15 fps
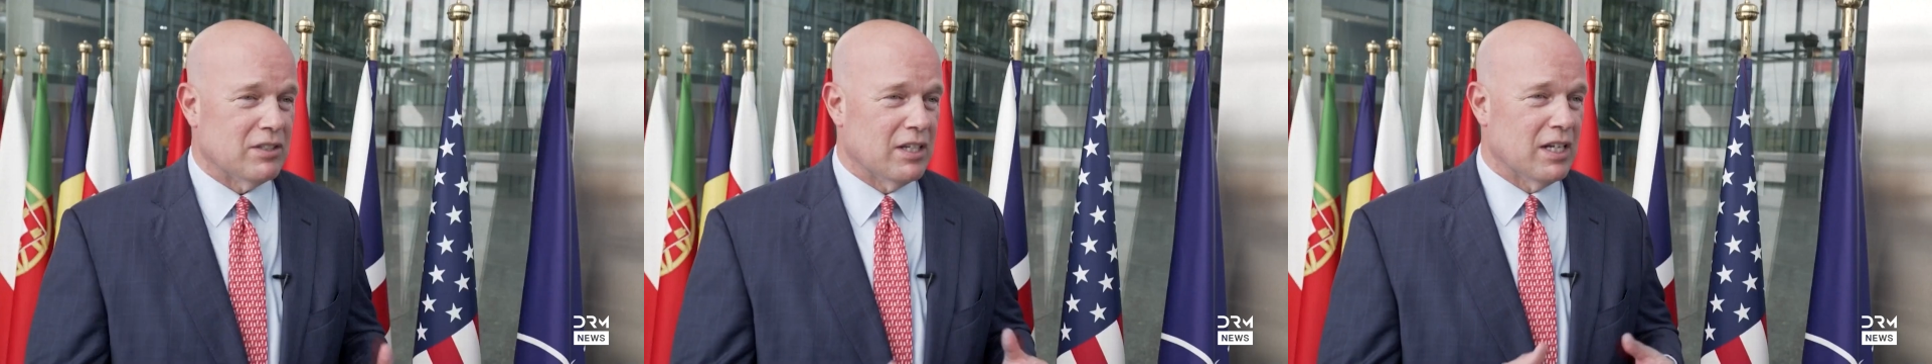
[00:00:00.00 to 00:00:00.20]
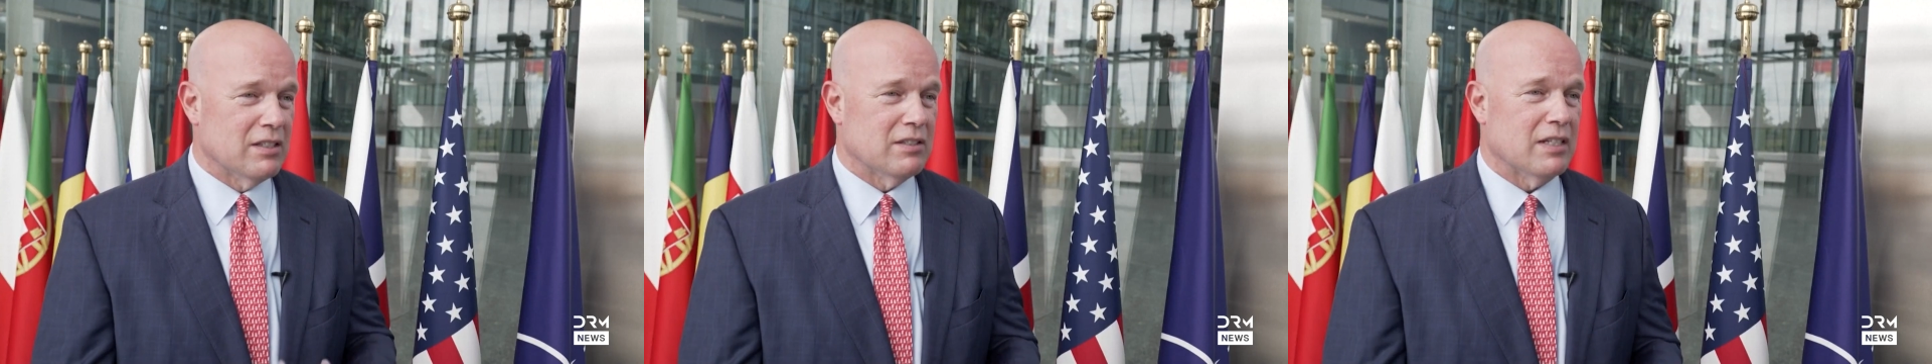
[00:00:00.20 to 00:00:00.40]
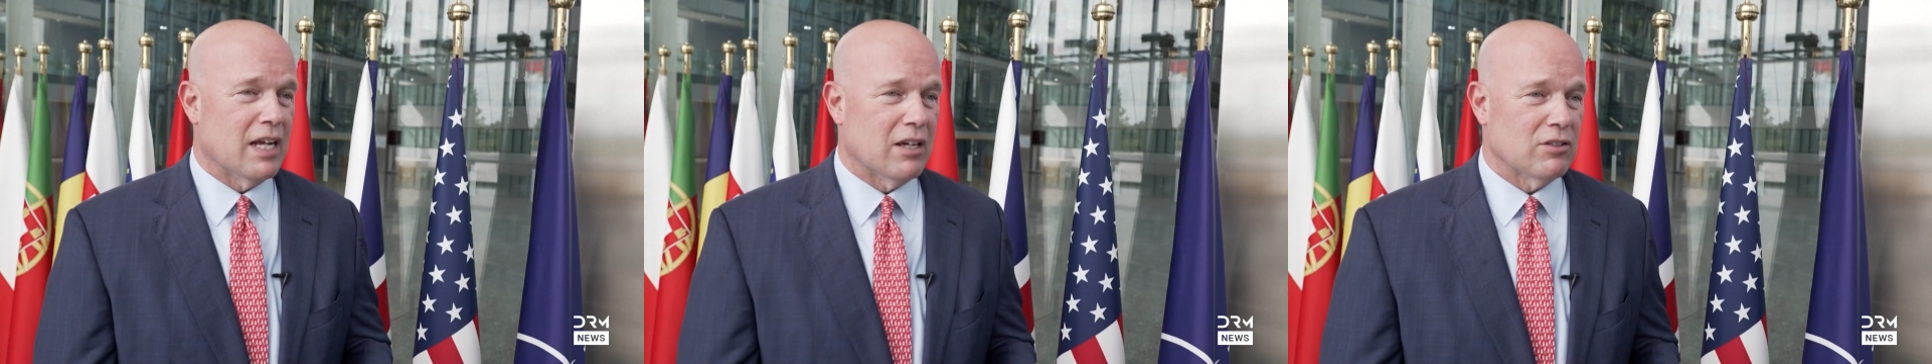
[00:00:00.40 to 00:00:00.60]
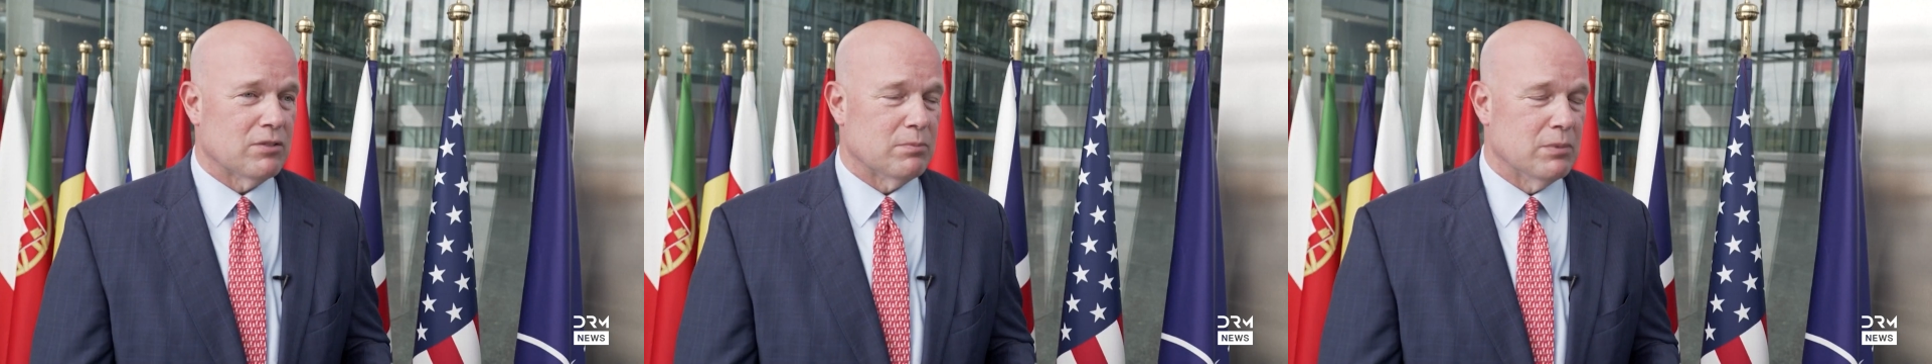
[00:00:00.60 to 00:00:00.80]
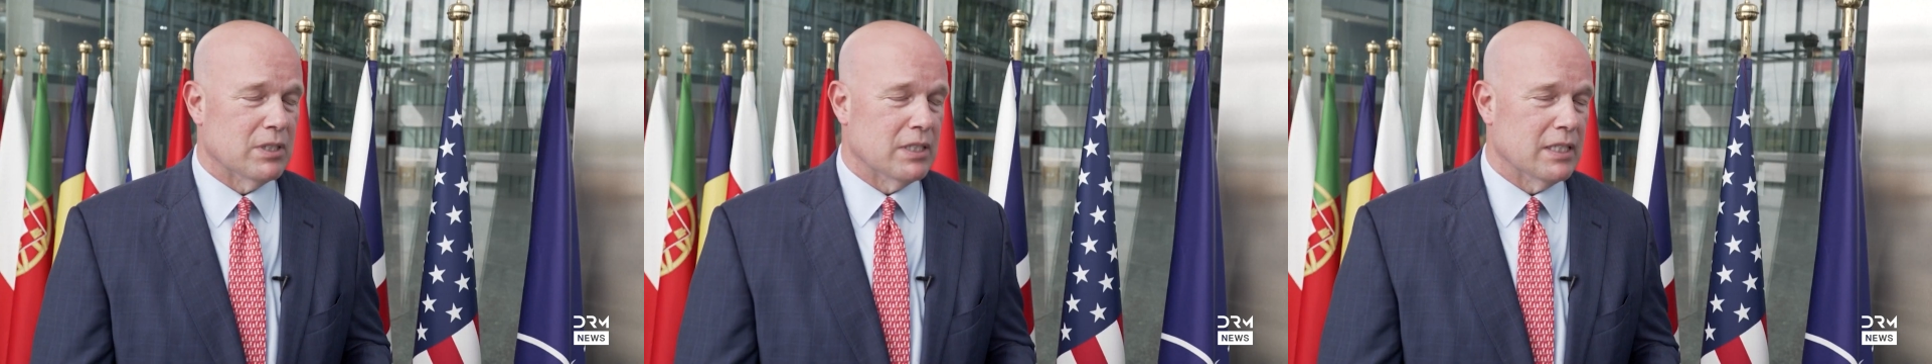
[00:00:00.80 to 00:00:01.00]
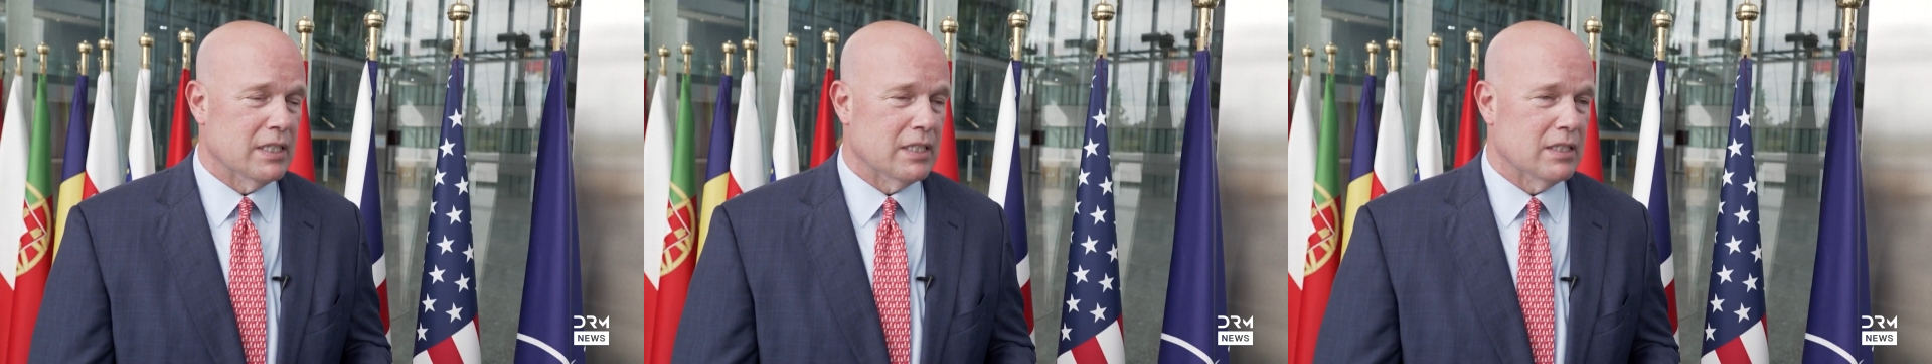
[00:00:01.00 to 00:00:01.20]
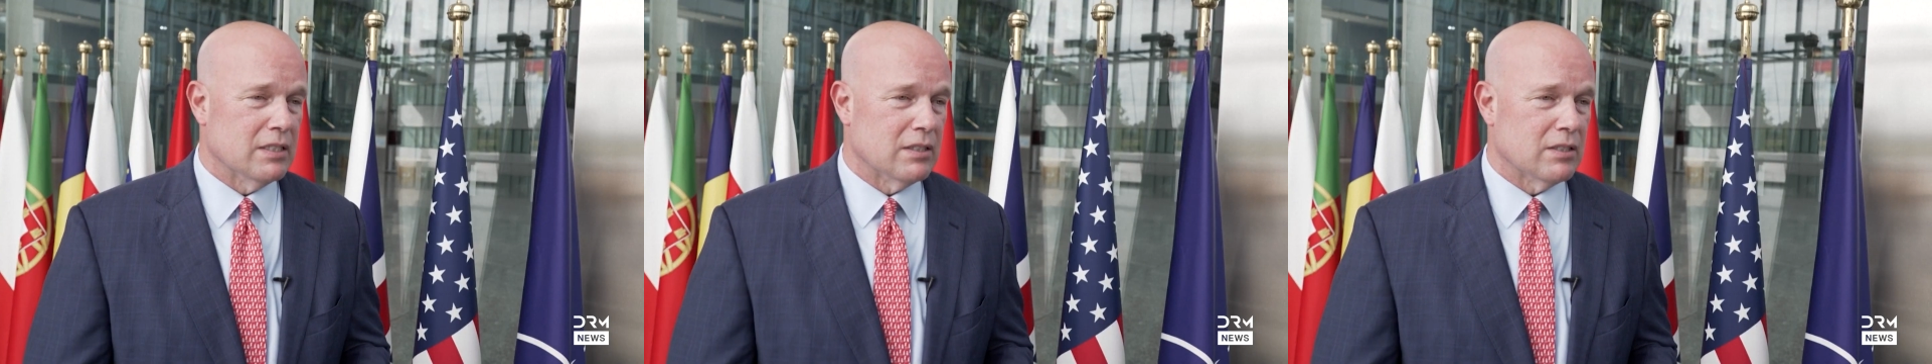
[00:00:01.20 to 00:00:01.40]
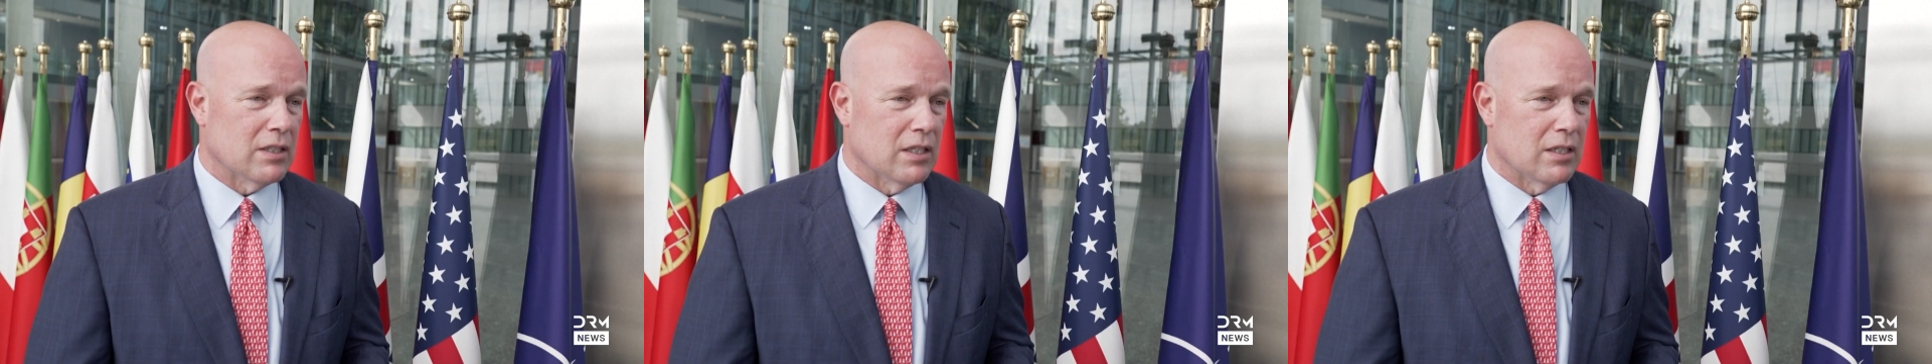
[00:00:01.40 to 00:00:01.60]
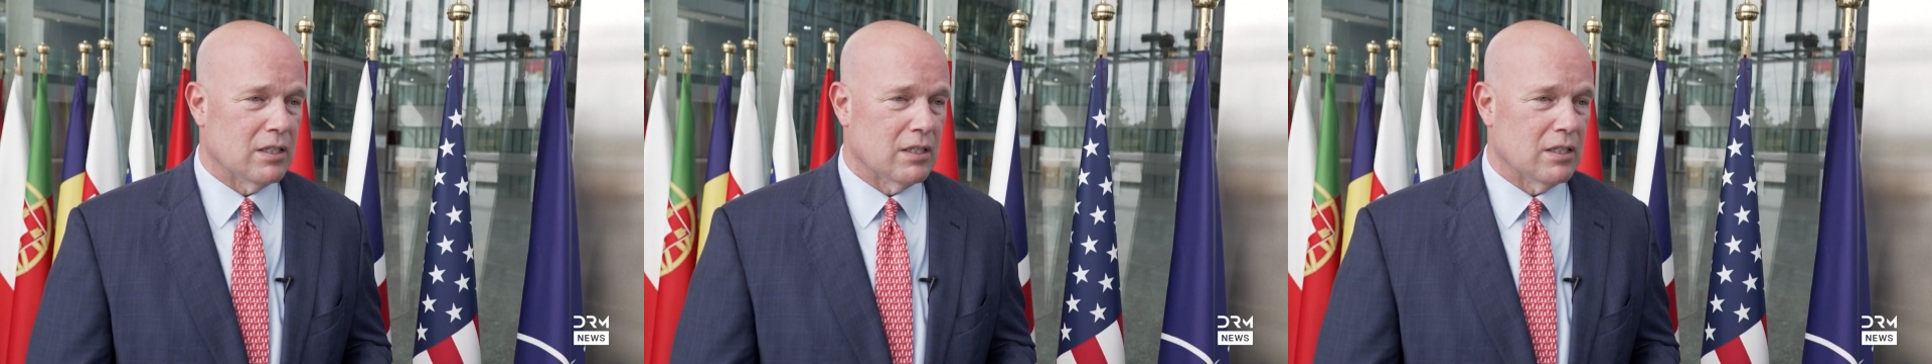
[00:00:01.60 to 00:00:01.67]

today's announcement is